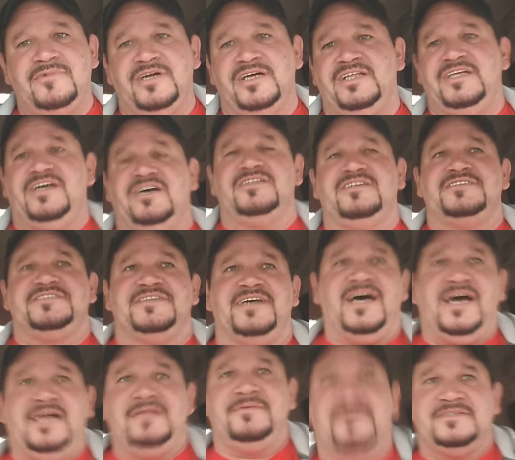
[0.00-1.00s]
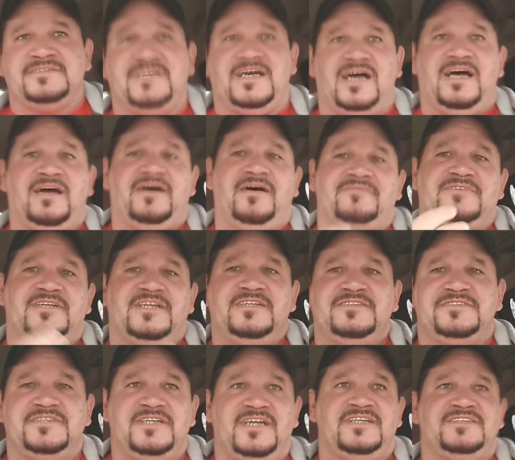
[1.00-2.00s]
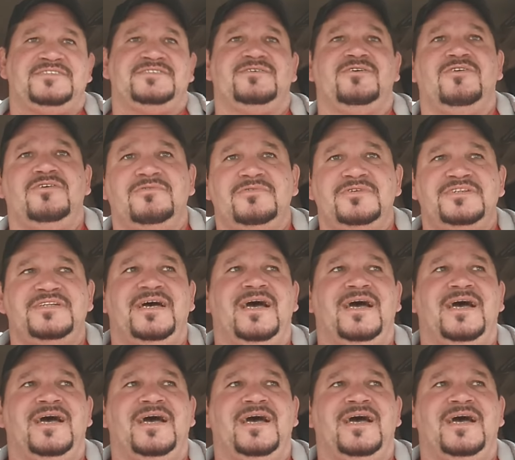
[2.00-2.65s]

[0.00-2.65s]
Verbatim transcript: Really on the side, I have an internet store with